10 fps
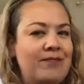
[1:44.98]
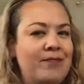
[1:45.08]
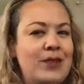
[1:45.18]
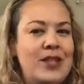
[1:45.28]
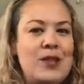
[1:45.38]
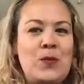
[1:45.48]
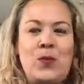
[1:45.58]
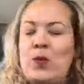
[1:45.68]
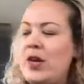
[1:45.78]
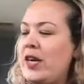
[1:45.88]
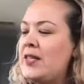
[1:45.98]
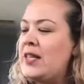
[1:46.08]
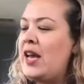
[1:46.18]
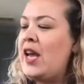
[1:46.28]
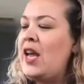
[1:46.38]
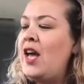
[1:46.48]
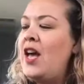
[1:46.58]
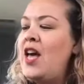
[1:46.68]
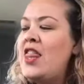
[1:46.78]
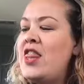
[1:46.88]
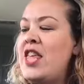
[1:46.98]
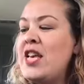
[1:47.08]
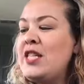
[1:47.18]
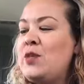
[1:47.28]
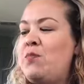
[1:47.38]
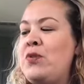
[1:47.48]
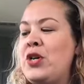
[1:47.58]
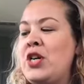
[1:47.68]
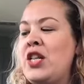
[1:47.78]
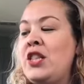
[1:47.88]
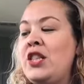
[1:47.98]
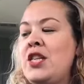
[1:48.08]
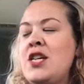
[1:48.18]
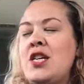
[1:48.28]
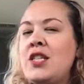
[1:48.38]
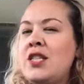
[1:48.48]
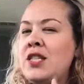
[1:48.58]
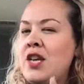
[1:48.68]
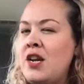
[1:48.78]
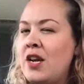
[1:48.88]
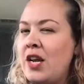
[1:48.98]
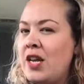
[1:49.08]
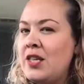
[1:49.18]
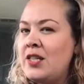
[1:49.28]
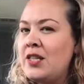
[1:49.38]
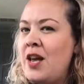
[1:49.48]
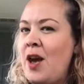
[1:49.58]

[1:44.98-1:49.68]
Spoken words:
What does the warning say? This book looks serious,